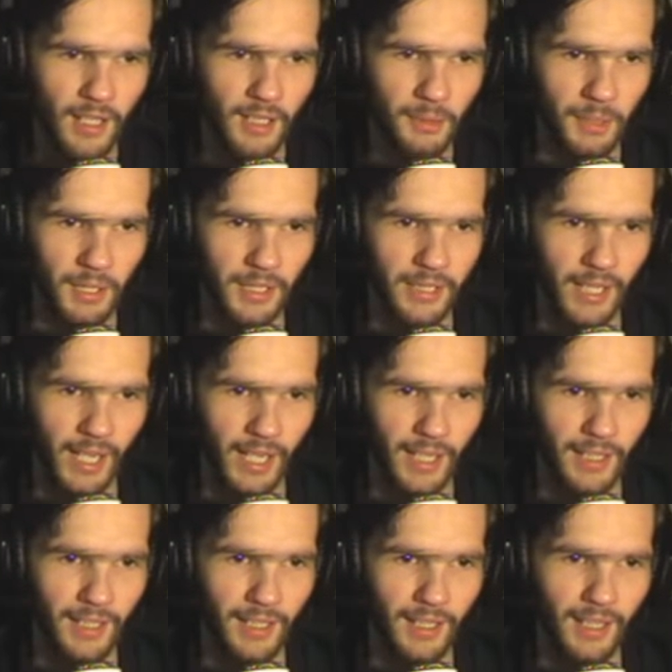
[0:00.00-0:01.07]
So we can
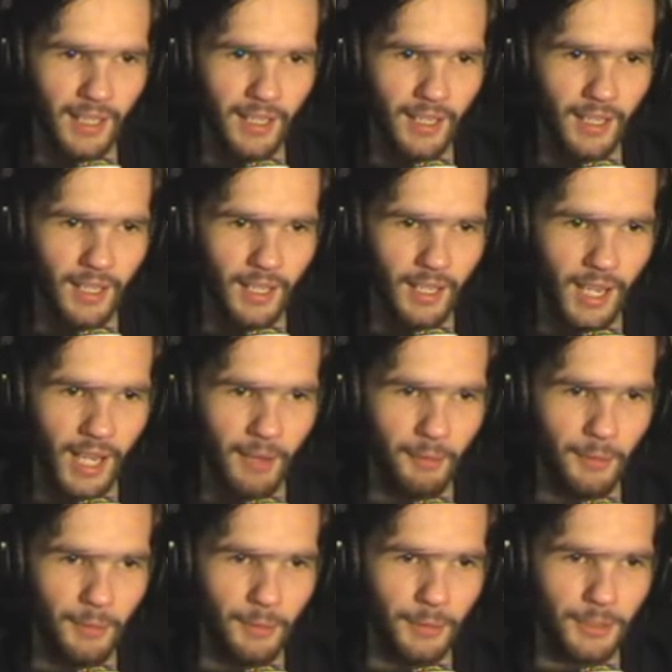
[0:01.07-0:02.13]
take. And
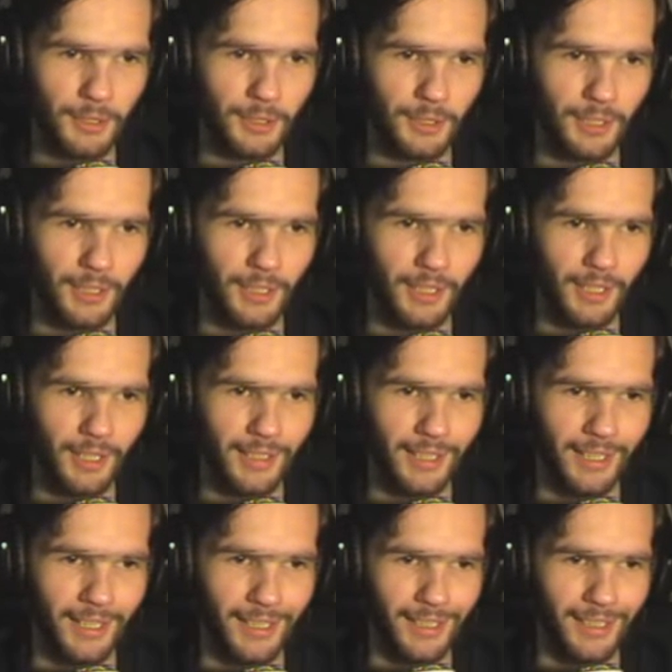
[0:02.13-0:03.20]
we've also got a
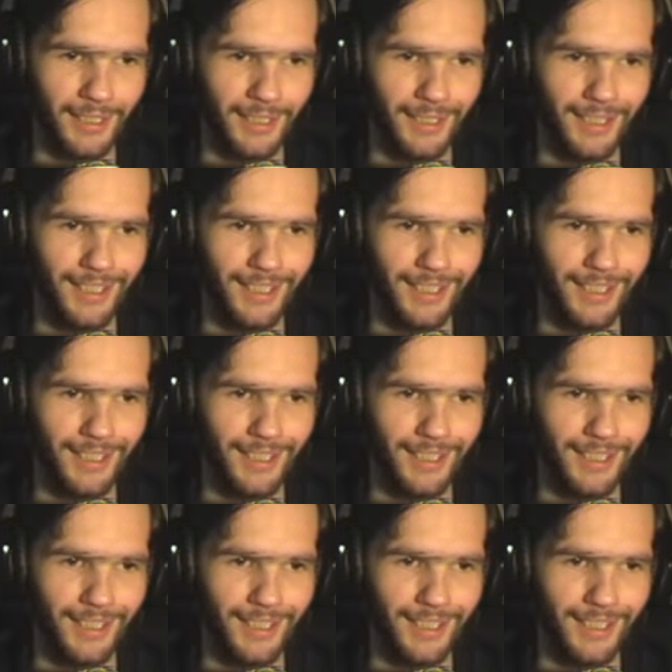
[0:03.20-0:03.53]
key.